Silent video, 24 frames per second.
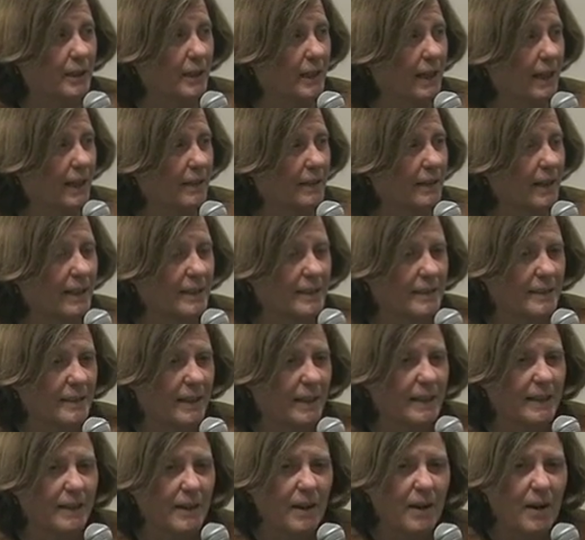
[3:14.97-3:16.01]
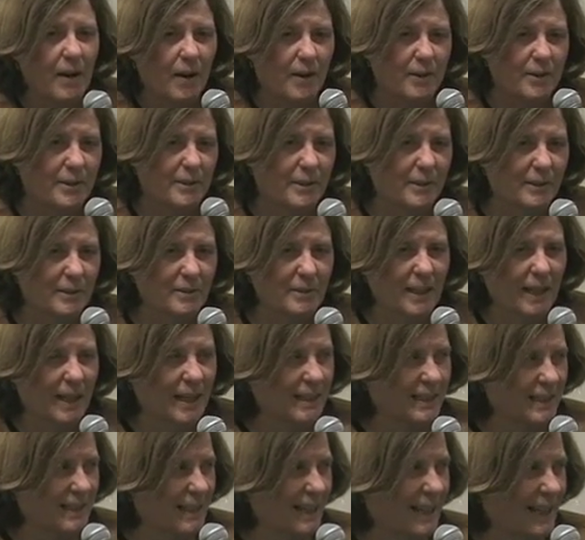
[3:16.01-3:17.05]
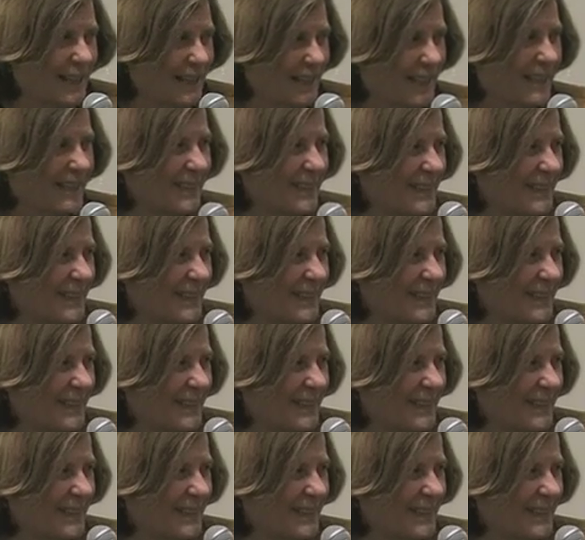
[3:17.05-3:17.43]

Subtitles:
it again last night are still okay today.